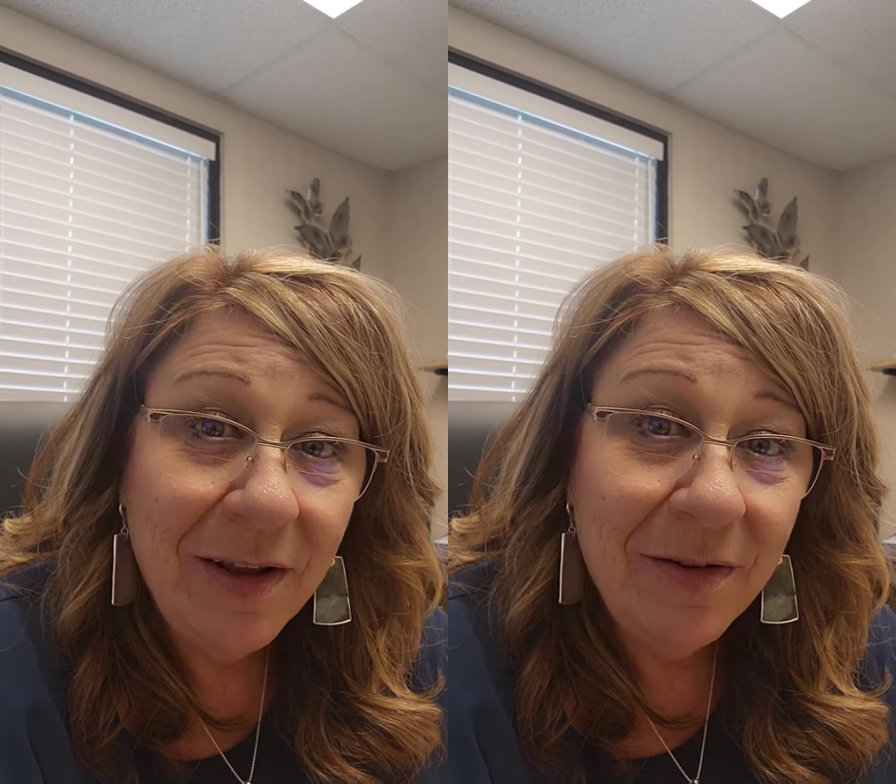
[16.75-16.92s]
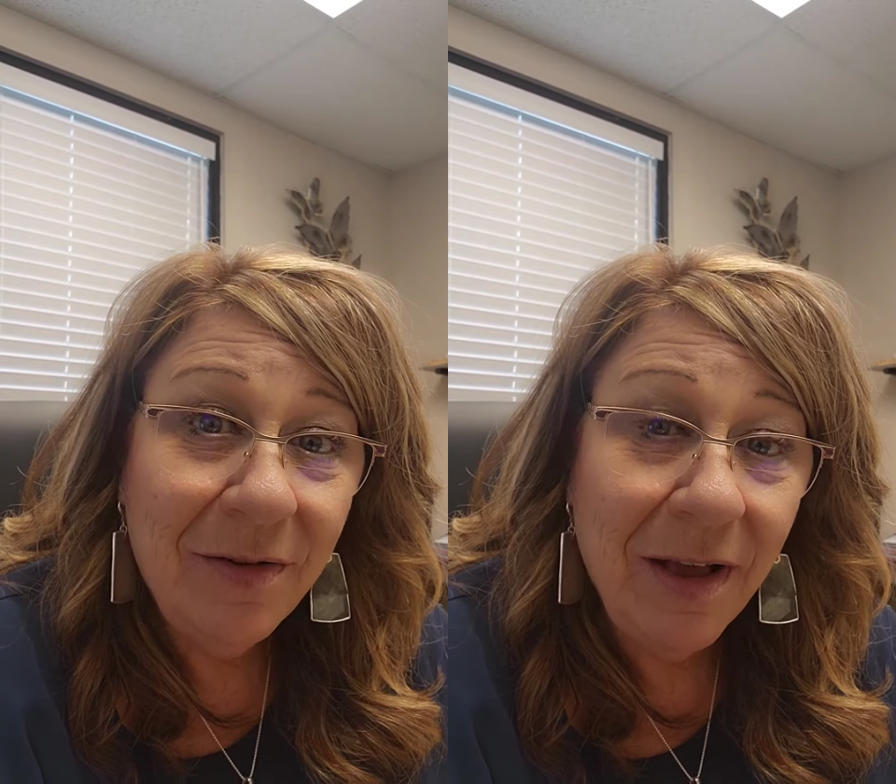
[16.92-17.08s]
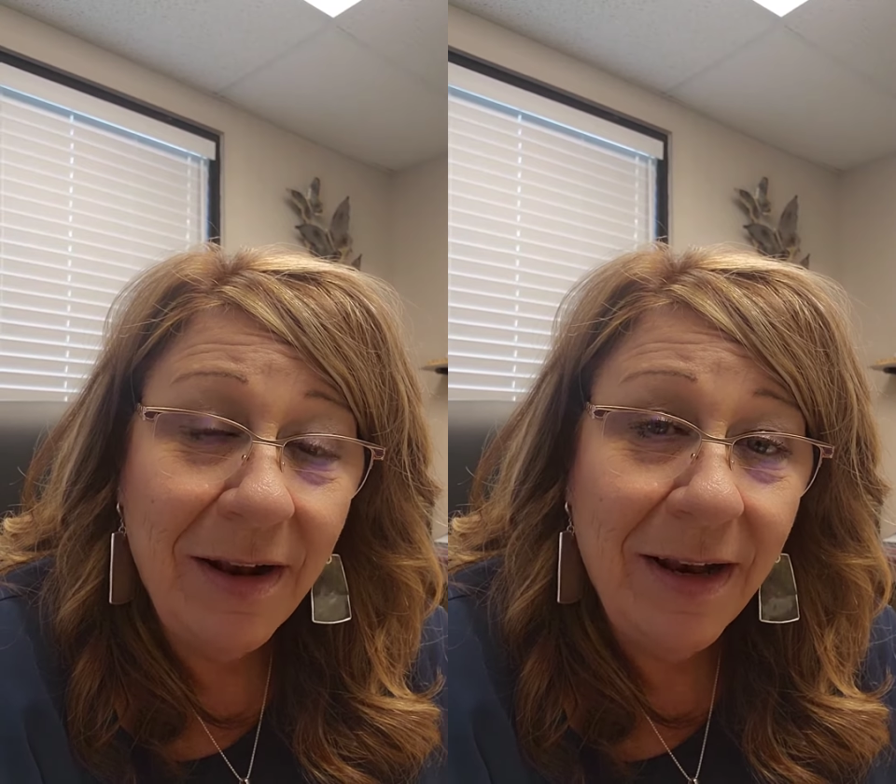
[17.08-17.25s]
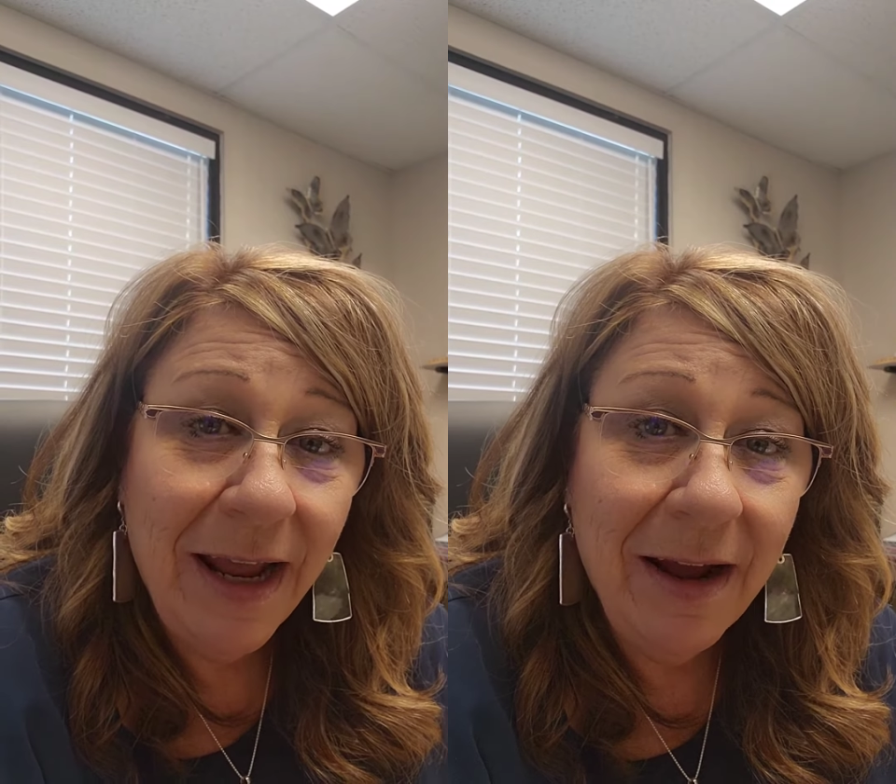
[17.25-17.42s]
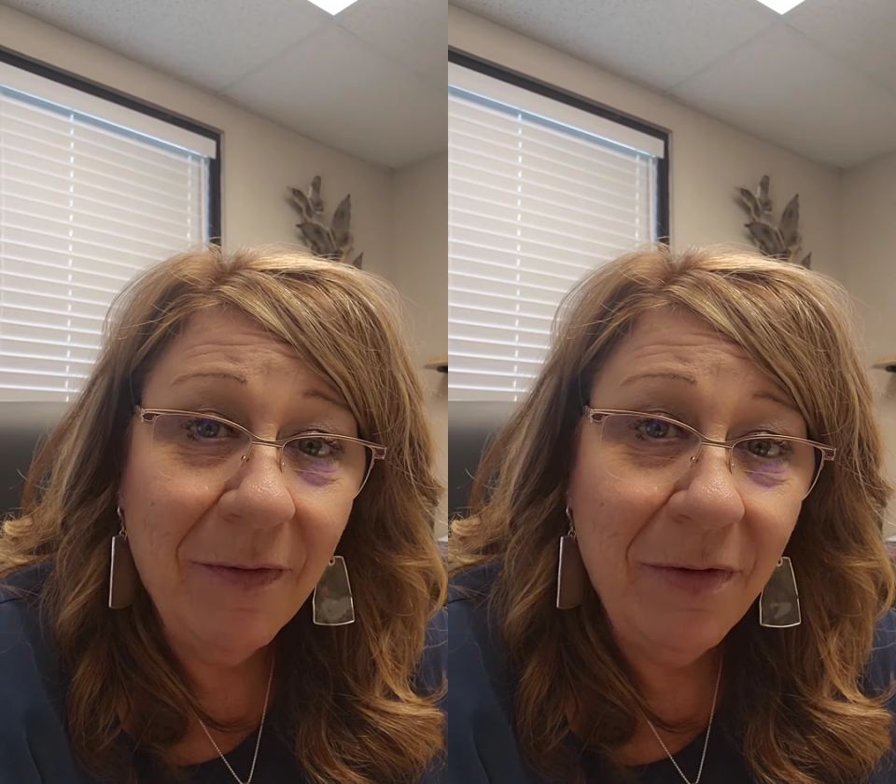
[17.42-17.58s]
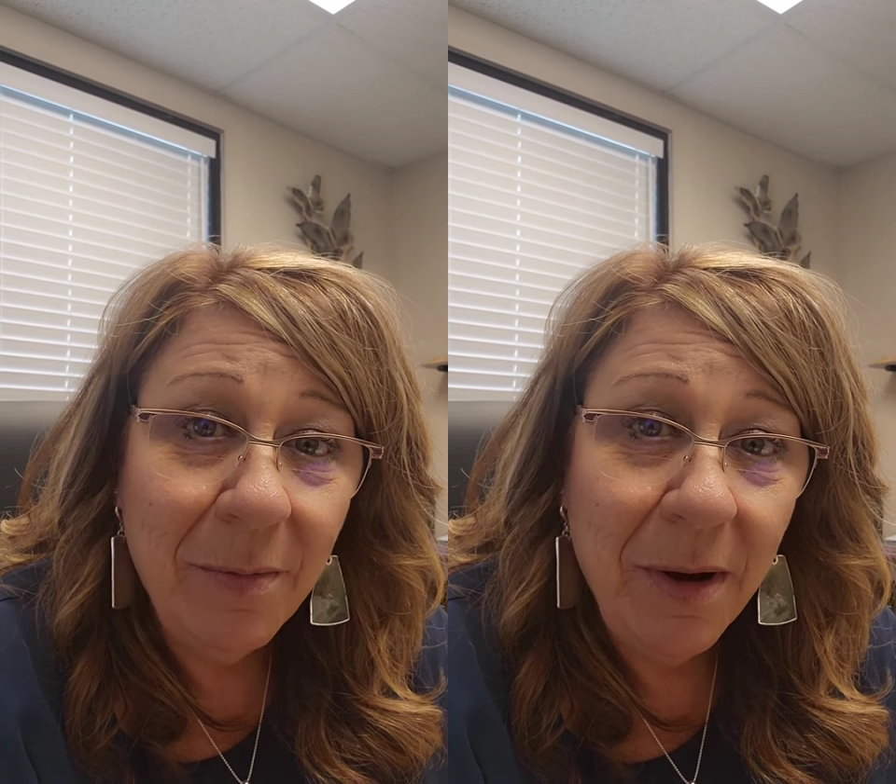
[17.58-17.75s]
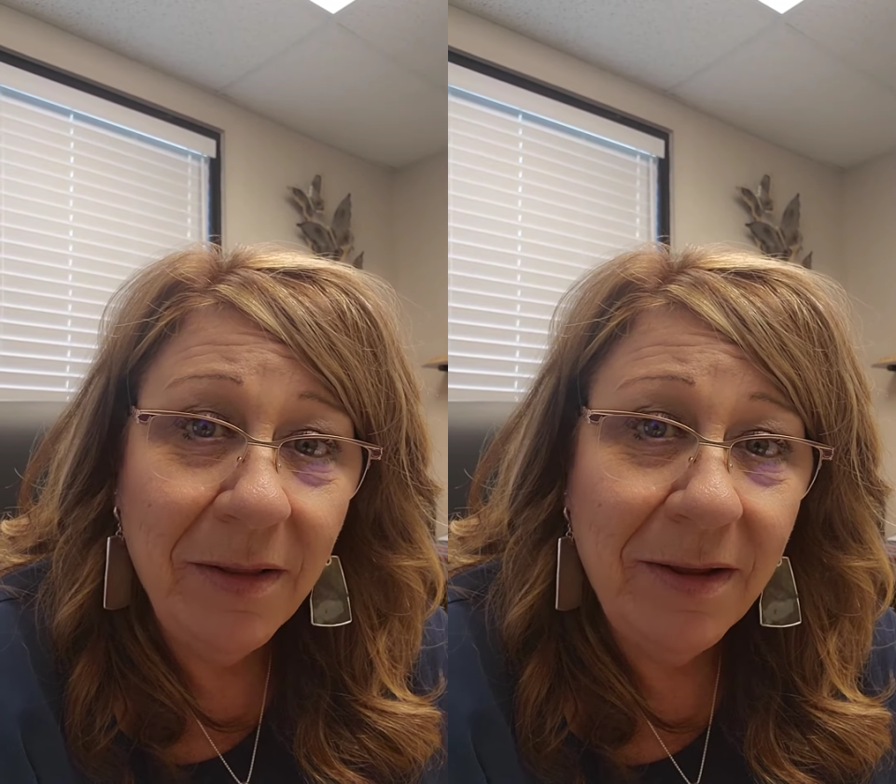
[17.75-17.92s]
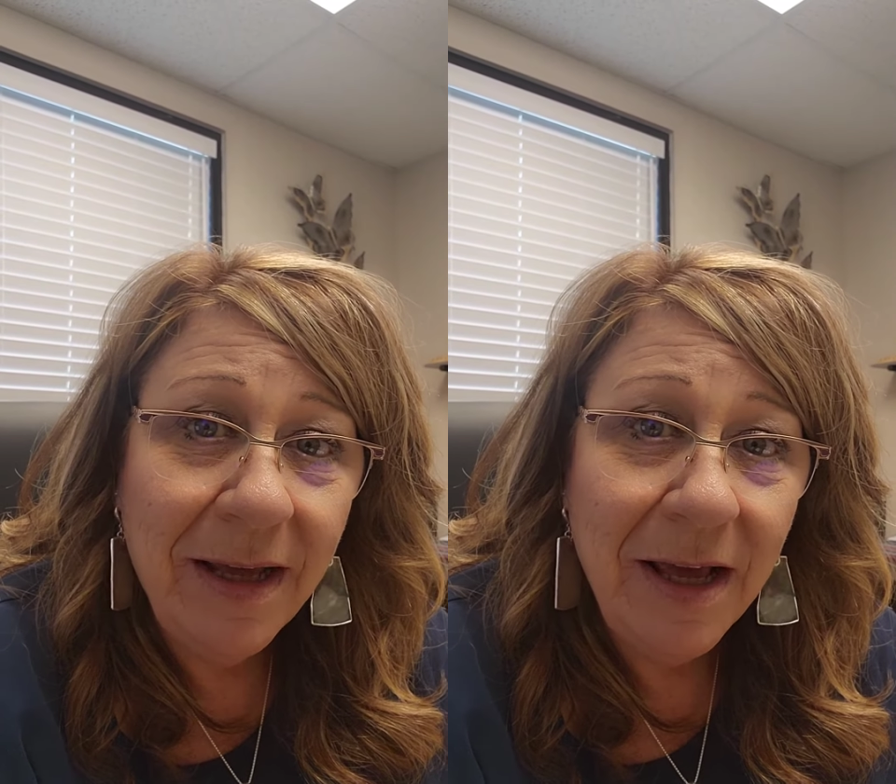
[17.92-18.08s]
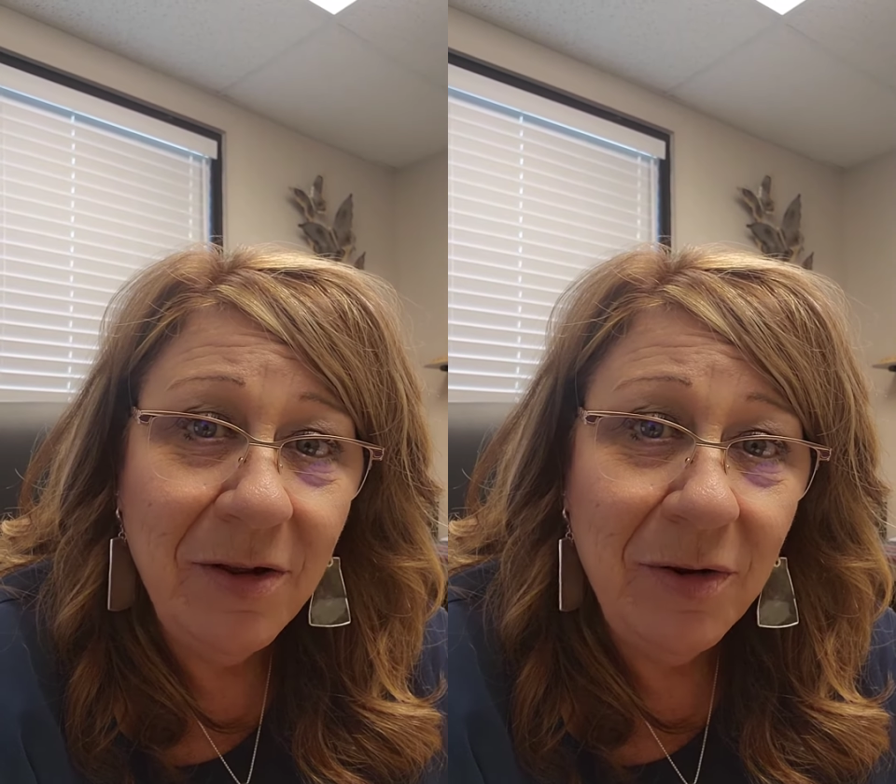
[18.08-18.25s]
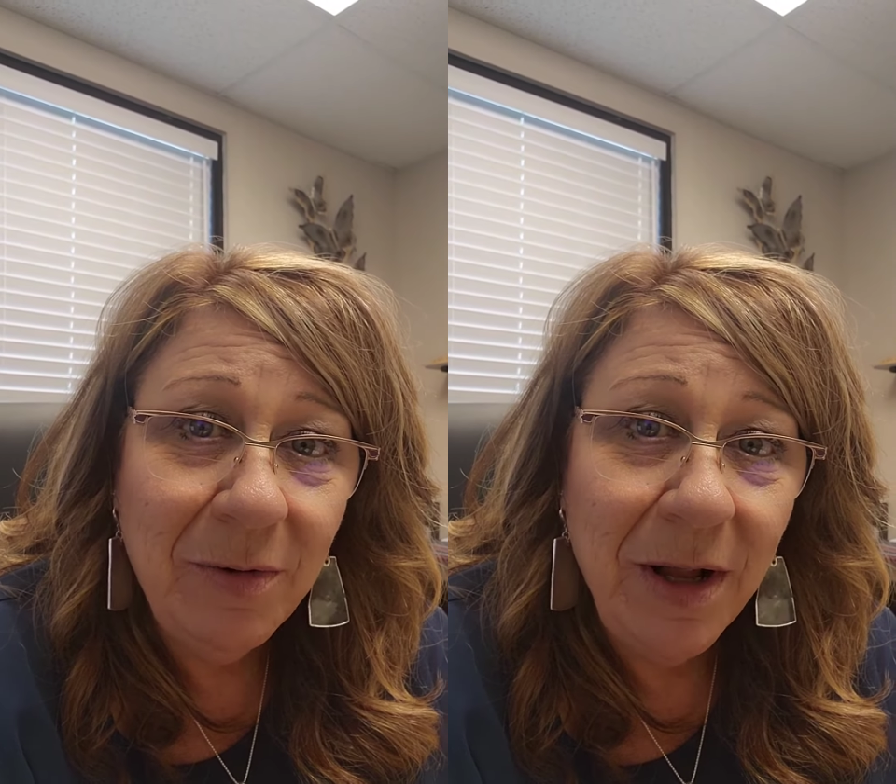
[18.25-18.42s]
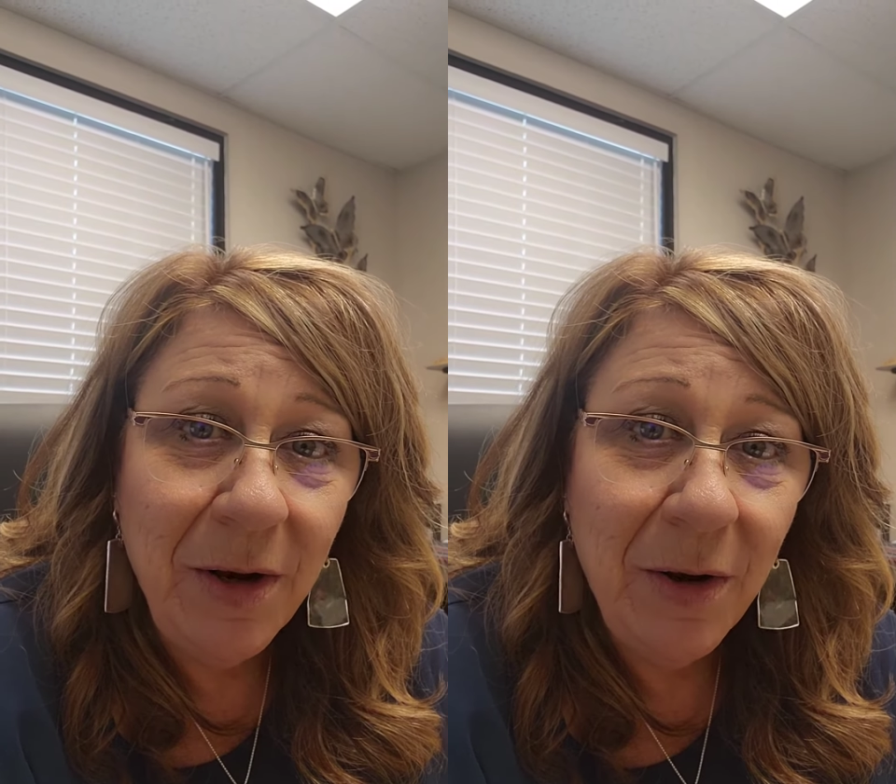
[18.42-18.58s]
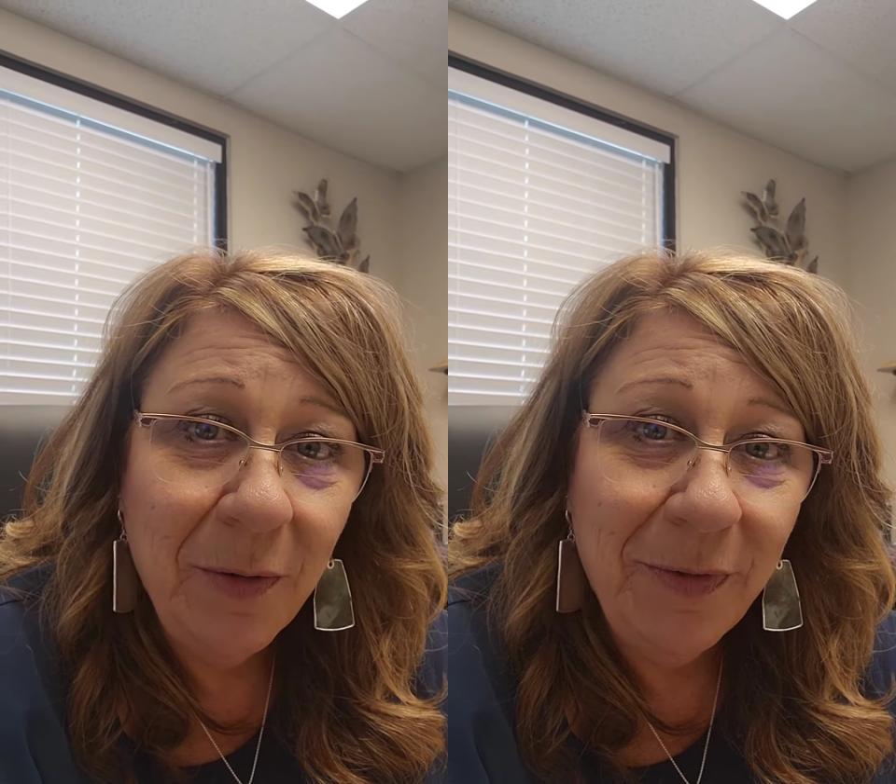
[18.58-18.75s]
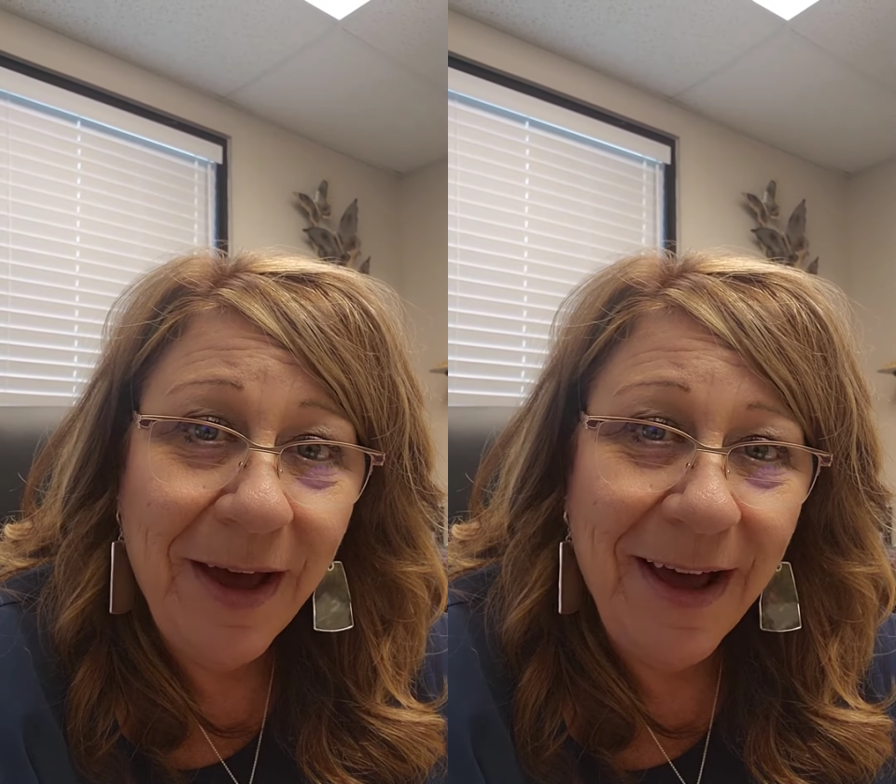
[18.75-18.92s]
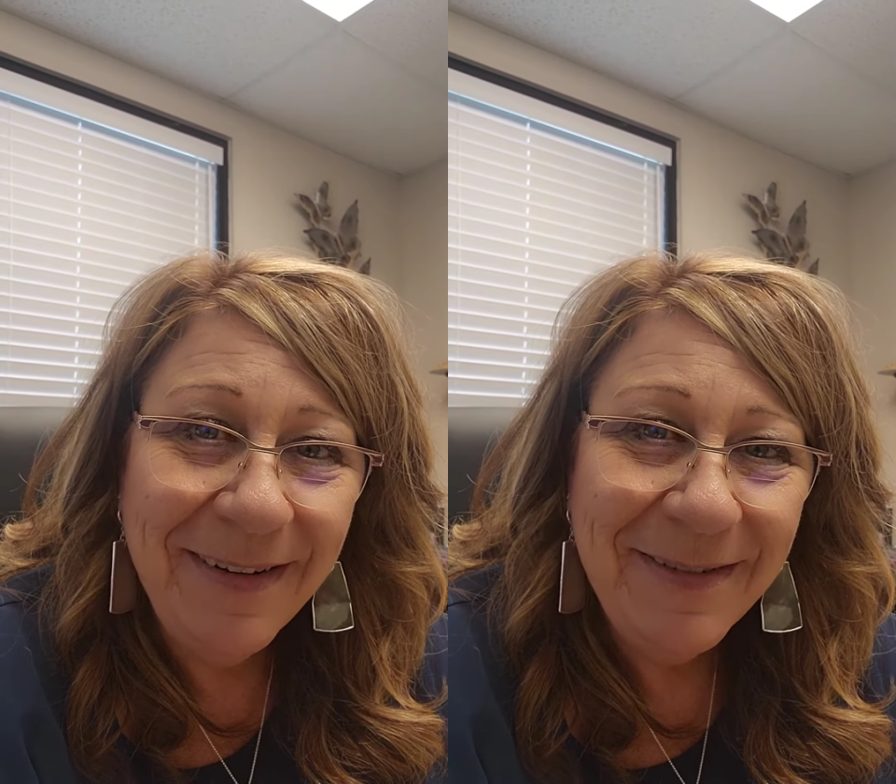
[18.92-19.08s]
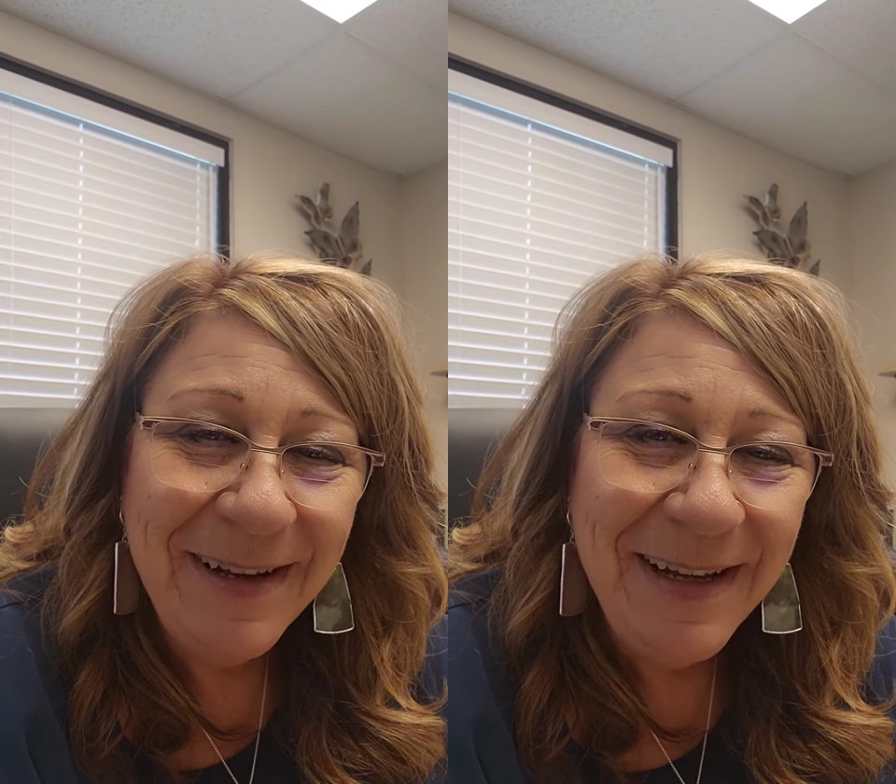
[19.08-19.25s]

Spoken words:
Sunday of the month, in case you didn't know that.